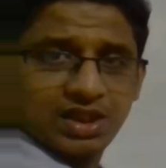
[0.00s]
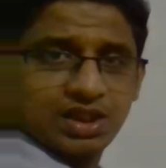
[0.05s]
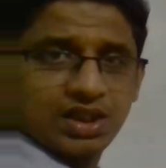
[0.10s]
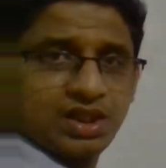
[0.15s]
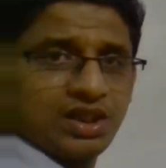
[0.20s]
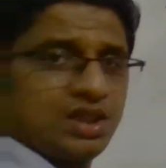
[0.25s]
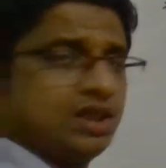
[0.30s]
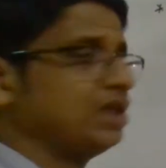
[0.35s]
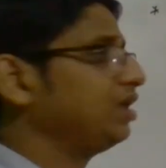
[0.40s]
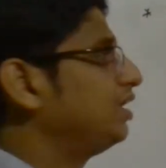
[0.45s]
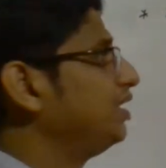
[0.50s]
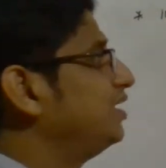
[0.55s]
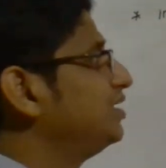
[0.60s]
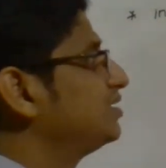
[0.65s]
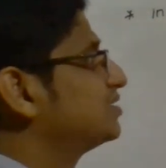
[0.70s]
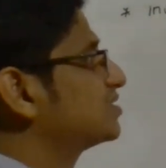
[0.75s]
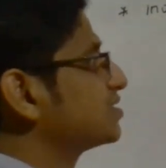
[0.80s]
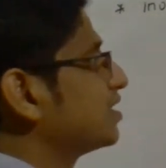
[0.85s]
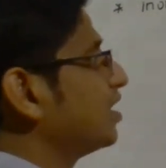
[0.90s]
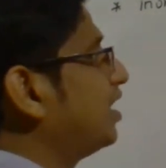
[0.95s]
in
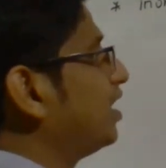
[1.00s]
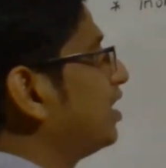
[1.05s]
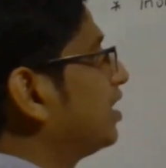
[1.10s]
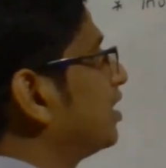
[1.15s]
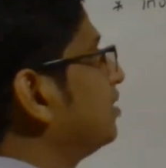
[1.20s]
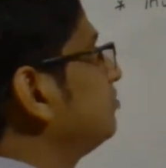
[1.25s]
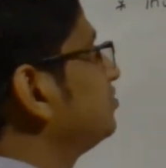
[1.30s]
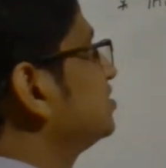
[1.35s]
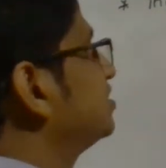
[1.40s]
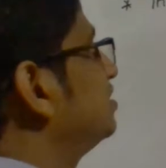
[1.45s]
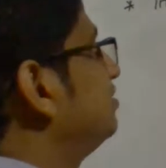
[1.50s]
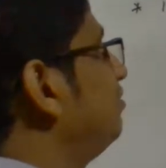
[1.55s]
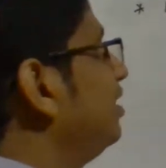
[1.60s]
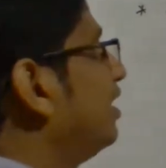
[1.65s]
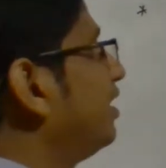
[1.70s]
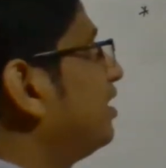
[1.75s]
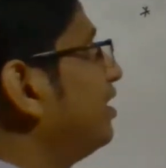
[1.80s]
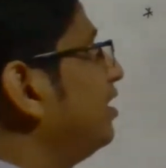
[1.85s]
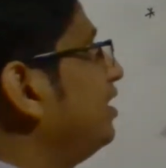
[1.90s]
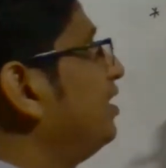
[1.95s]
each atom.
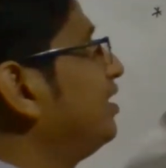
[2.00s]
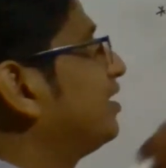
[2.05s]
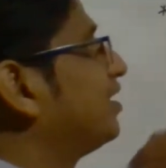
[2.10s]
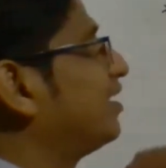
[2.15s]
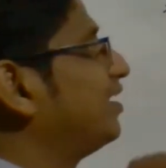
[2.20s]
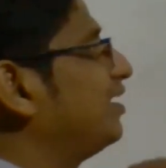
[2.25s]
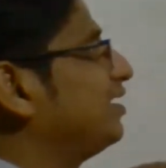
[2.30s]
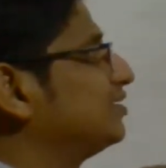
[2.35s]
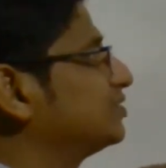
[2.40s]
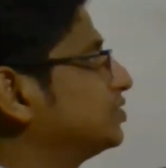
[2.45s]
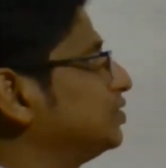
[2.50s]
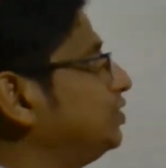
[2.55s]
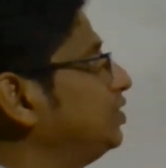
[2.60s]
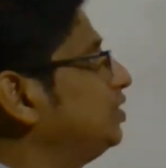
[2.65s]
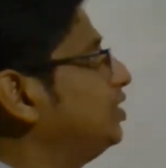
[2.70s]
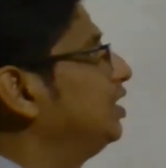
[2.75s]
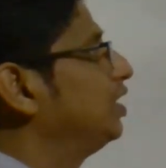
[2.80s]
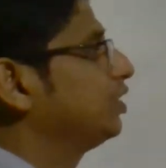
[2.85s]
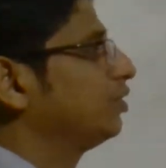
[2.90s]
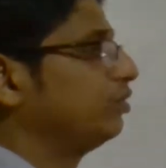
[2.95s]
Similarly here
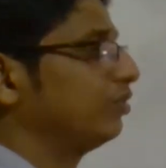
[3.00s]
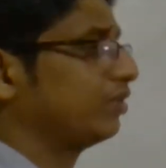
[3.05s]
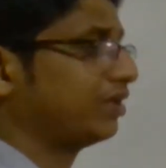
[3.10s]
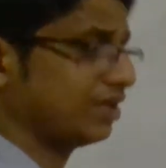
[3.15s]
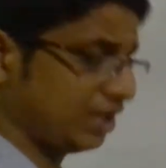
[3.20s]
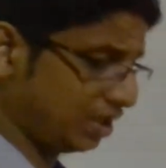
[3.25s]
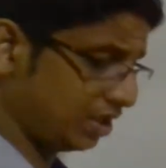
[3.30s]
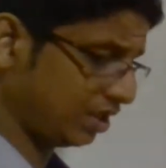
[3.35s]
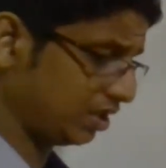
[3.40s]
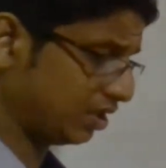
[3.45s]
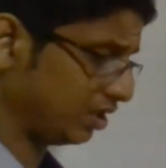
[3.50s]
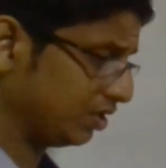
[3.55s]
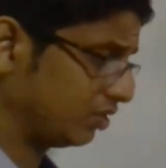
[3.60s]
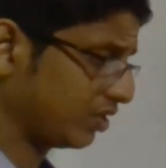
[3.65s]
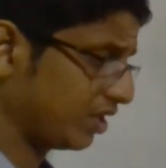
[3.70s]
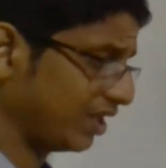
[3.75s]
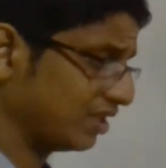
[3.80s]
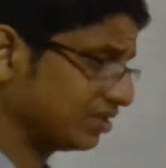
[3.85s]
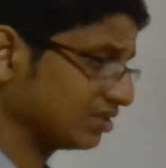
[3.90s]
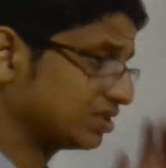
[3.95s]
also you
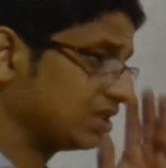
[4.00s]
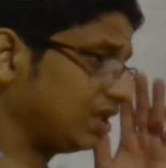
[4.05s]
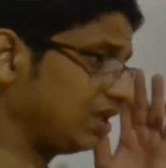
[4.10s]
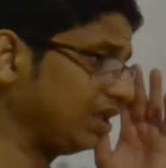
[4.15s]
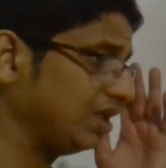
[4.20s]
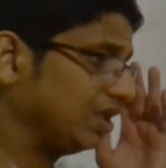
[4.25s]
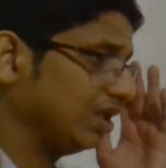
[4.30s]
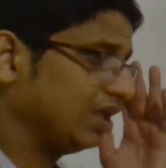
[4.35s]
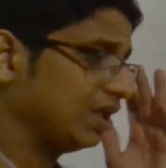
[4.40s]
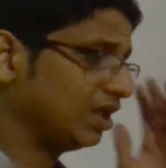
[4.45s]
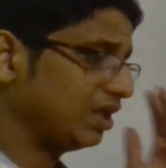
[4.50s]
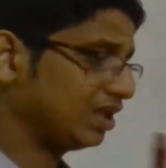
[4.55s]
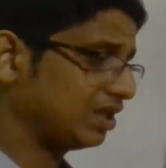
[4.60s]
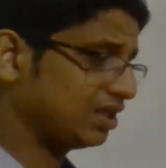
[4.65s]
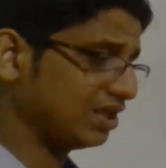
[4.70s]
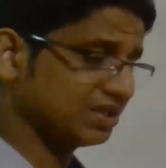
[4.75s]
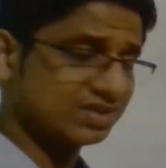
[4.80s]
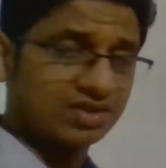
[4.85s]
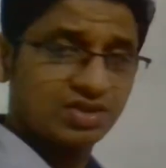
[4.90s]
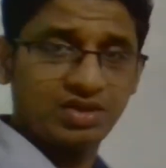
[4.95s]
can see it
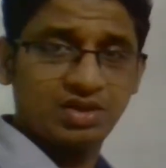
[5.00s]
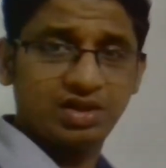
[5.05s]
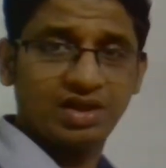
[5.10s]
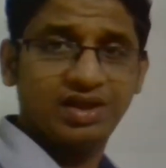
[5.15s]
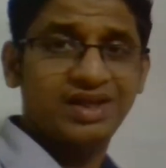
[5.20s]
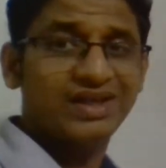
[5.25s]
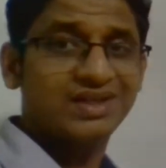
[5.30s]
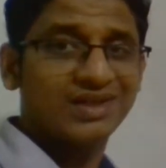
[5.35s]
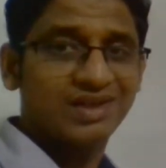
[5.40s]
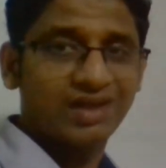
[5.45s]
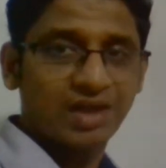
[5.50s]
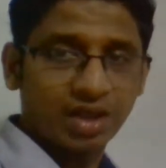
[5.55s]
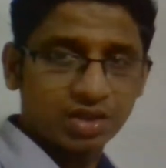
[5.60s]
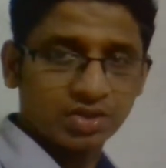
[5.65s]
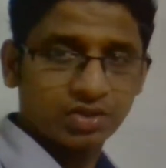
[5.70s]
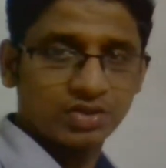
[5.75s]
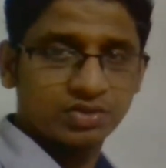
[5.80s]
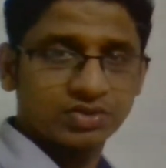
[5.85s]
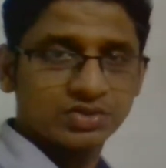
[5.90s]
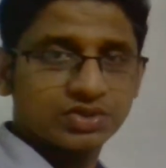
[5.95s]
is not 8
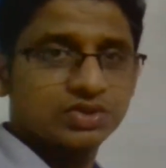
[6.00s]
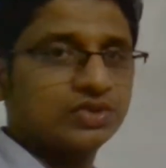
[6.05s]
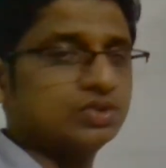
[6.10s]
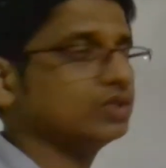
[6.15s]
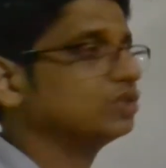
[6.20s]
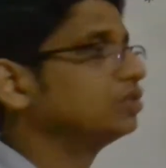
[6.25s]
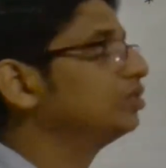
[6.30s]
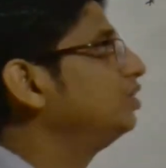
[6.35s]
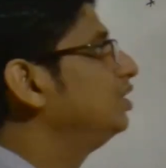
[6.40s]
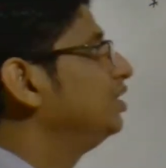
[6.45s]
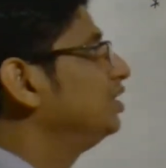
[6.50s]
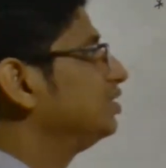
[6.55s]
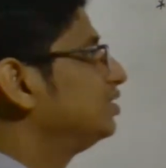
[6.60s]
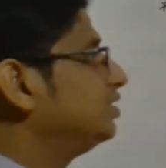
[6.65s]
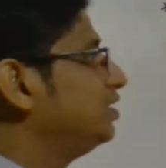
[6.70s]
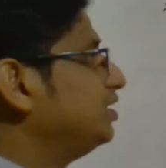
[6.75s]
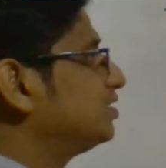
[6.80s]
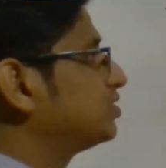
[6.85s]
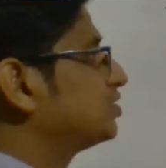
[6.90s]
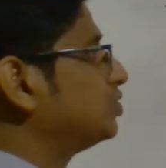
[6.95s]
electrons, so
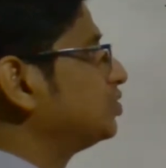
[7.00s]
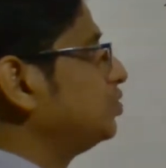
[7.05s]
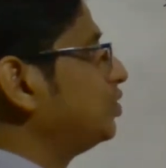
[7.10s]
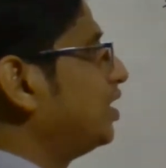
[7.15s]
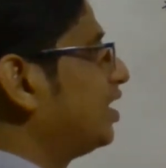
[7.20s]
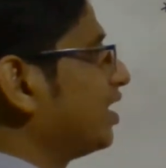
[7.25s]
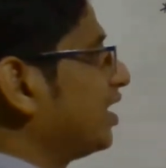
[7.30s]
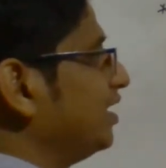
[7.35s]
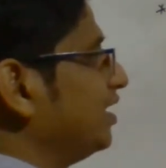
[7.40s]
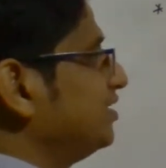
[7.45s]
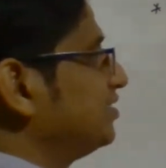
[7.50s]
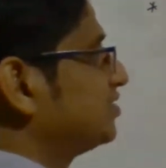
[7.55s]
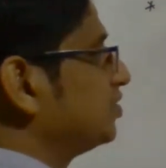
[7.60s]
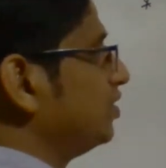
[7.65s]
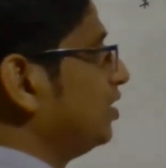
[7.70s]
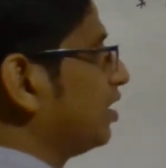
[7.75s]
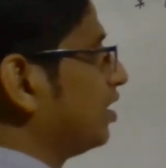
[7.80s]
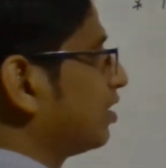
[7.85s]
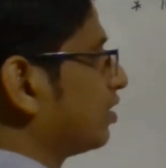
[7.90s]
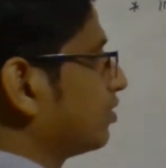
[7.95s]
these two are
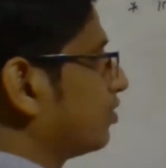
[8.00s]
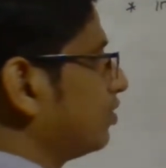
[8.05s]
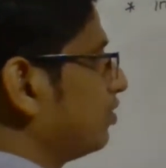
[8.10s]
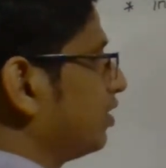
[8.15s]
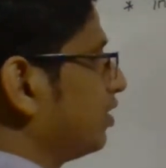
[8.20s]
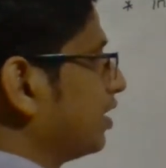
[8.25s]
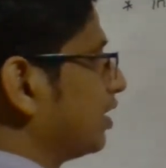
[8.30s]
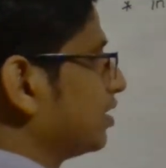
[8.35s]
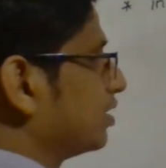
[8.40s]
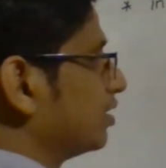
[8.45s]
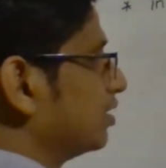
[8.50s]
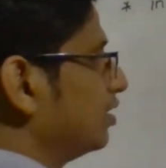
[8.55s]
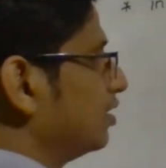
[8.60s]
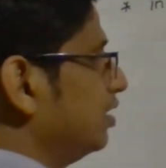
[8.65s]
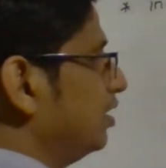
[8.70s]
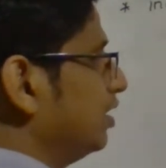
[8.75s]
isoelectronic.